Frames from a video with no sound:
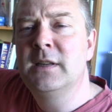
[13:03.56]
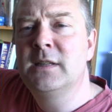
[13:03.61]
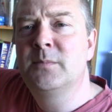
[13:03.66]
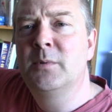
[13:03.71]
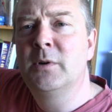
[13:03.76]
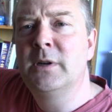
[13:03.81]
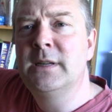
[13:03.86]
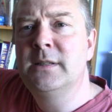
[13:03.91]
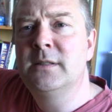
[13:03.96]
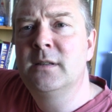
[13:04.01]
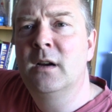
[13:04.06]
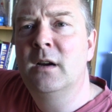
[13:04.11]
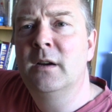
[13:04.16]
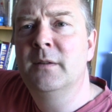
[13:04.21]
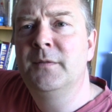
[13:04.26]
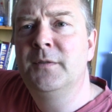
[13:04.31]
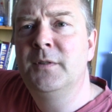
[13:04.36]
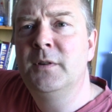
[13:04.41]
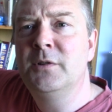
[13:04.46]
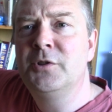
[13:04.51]
this point in
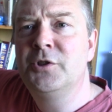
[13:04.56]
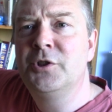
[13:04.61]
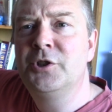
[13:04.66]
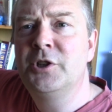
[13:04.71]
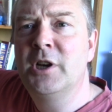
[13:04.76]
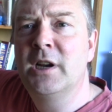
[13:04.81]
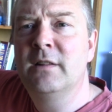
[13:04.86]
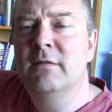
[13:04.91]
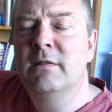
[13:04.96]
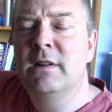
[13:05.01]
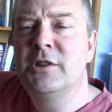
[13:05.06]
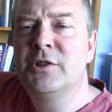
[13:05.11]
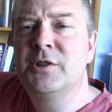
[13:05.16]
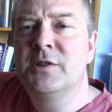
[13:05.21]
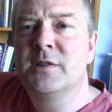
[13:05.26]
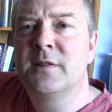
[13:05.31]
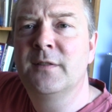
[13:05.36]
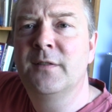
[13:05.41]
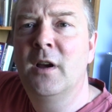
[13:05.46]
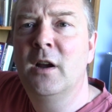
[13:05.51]
time future
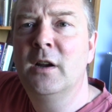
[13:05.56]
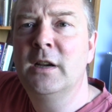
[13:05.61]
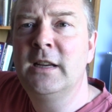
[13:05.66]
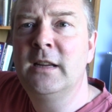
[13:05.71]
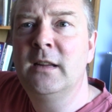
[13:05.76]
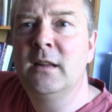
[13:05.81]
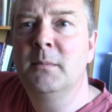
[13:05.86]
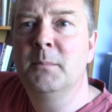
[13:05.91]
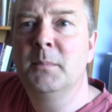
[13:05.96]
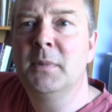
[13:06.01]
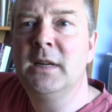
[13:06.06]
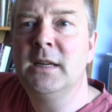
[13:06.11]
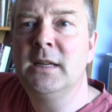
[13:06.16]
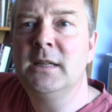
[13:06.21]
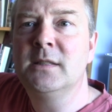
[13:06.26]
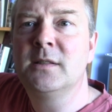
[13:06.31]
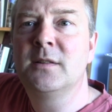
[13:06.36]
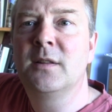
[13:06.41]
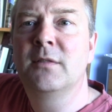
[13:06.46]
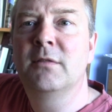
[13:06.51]
generations of
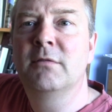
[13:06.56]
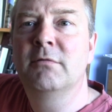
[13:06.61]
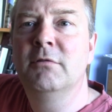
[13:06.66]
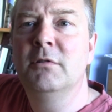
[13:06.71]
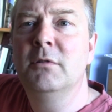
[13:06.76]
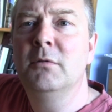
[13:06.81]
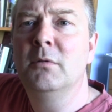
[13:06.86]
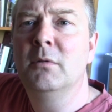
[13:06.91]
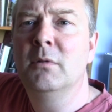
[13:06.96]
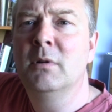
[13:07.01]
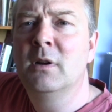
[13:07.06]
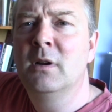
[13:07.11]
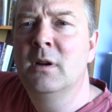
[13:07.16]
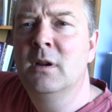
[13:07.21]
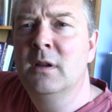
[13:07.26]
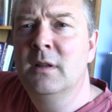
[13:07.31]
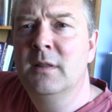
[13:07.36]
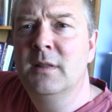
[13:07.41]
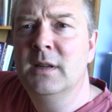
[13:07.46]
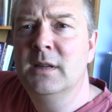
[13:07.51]
honeybees through
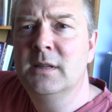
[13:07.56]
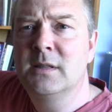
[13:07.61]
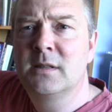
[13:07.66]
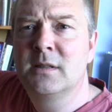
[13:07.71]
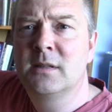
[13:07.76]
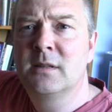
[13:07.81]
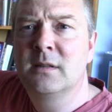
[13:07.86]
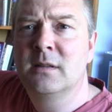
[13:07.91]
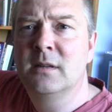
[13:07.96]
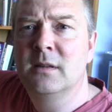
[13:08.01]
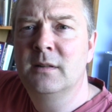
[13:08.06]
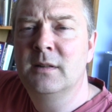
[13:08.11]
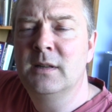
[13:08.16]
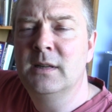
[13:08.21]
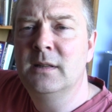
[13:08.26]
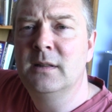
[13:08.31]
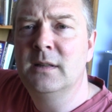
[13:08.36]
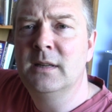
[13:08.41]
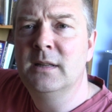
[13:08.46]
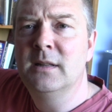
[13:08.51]
this
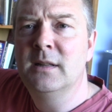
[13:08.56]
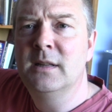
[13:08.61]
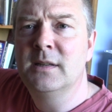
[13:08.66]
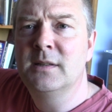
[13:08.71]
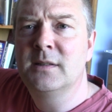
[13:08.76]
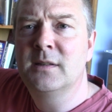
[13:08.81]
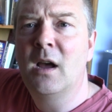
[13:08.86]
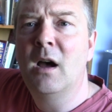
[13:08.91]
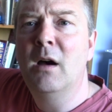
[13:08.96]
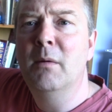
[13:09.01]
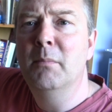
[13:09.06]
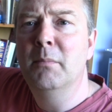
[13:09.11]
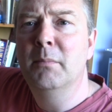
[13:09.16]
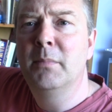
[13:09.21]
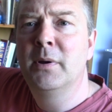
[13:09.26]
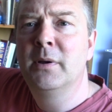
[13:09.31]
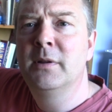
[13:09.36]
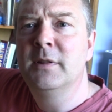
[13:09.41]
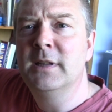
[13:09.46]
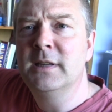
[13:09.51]

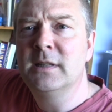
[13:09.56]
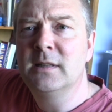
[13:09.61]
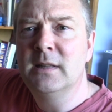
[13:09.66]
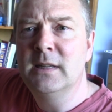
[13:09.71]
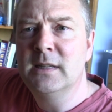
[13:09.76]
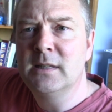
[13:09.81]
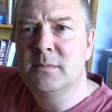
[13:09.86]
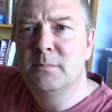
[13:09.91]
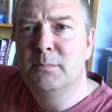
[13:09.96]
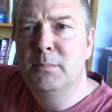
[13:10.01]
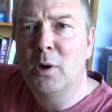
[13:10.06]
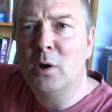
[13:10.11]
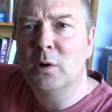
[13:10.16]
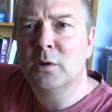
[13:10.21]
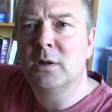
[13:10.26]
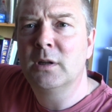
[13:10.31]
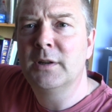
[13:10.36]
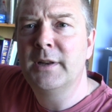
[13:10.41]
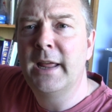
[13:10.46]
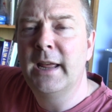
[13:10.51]
hump, this
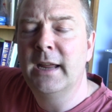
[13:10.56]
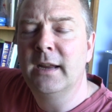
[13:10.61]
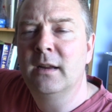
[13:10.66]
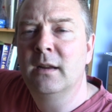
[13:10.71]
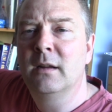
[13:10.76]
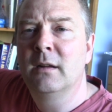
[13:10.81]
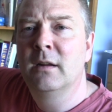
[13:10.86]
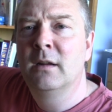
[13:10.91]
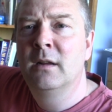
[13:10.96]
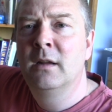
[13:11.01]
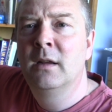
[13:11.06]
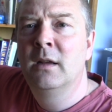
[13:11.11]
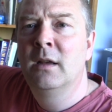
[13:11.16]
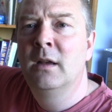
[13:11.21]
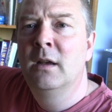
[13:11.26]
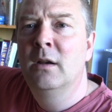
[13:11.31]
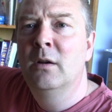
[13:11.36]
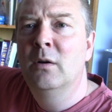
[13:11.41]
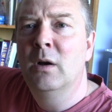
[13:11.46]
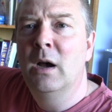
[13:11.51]
bottleneck,
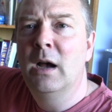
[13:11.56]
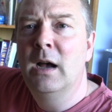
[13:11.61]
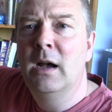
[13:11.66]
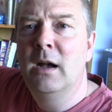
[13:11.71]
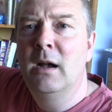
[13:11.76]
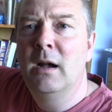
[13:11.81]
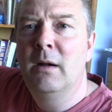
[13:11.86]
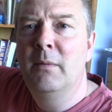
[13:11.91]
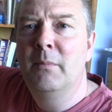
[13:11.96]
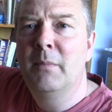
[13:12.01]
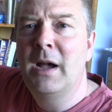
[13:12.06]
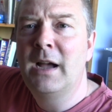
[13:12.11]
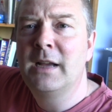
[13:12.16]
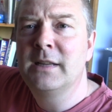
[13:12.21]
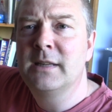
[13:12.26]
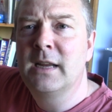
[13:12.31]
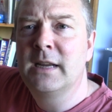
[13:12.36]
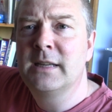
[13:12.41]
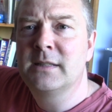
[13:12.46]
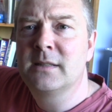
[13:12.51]

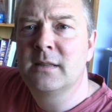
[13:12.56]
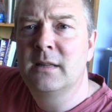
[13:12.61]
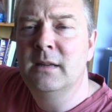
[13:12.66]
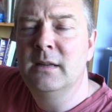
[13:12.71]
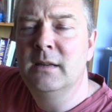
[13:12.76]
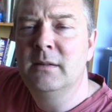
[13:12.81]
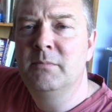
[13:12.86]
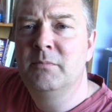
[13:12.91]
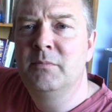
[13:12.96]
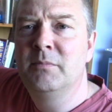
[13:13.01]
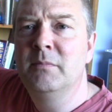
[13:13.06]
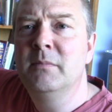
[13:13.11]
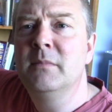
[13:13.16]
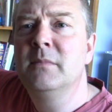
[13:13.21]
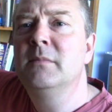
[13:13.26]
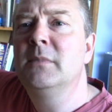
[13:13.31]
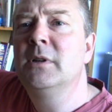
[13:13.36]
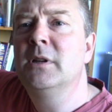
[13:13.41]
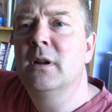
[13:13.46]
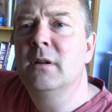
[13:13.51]
as the
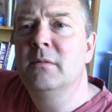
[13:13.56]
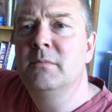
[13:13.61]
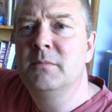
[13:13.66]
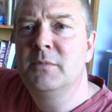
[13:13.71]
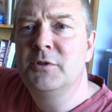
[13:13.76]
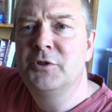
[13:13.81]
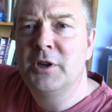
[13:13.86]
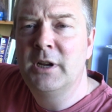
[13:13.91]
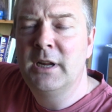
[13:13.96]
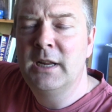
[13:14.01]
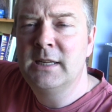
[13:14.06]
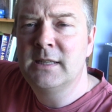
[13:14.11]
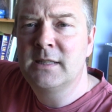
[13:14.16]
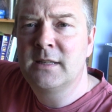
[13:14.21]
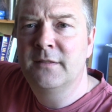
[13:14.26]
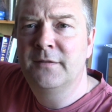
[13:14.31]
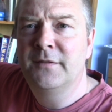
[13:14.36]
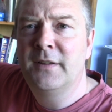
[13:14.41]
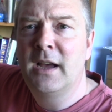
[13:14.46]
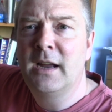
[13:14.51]
shit hits
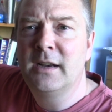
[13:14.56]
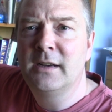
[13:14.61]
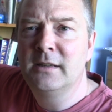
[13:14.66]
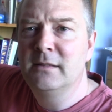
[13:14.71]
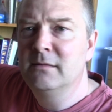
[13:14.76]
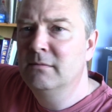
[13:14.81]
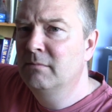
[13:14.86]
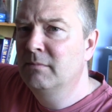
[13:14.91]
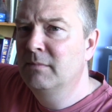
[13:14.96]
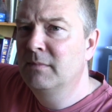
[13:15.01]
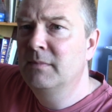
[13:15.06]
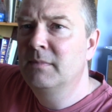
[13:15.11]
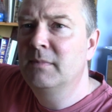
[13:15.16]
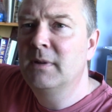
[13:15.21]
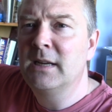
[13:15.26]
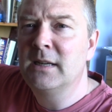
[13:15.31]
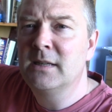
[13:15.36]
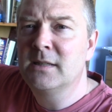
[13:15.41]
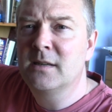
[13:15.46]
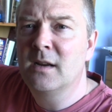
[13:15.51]
the fan and
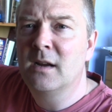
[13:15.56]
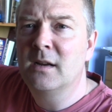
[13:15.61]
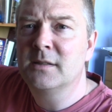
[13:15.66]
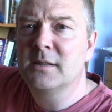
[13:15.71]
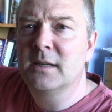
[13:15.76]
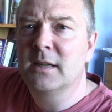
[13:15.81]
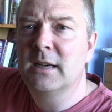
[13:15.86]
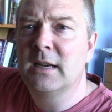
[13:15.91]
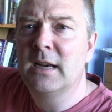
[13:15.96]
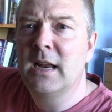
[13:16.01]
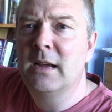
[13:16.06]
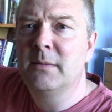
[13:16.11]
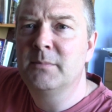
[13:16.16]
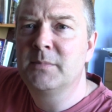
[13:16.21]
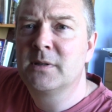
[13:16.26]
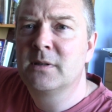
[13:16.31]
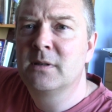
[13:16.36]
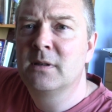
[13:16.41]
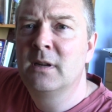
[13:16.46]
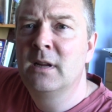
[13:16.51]
things start to
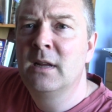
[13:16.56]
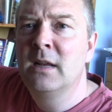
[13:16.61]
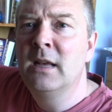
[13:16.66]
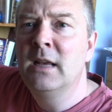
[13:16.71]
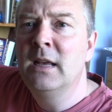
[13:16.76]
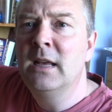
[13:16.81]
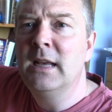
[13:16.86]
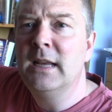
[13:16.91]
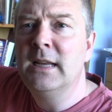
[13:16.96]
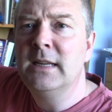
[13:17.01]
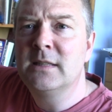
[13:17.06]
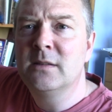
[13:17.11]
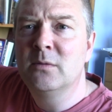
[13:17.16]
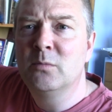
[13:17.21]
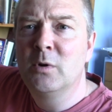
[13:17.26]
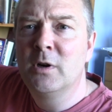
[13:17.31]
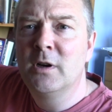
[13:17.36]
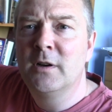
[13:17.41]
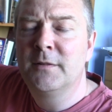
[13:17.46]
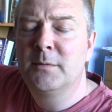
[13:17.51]
collapse, is a
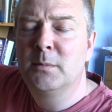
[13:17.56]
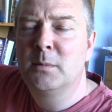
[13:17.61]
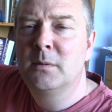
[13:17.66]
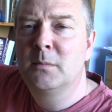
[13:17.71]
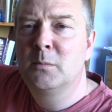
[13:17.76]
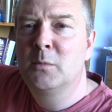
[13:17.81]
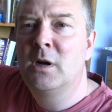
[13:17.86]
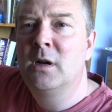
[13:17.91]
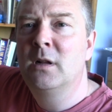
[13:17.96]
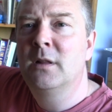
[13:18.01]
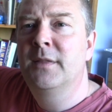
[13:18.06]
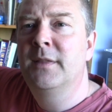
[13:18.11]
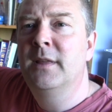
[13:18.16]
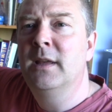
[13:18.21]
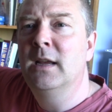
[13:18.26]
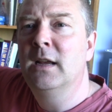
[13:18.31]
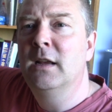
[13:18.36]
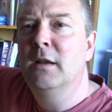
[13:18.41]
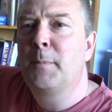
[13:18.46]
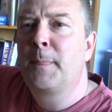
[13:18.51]
worthwhile
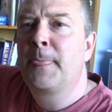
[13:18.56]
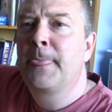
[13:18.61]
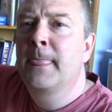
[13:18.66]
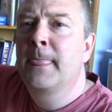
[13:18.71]
thing.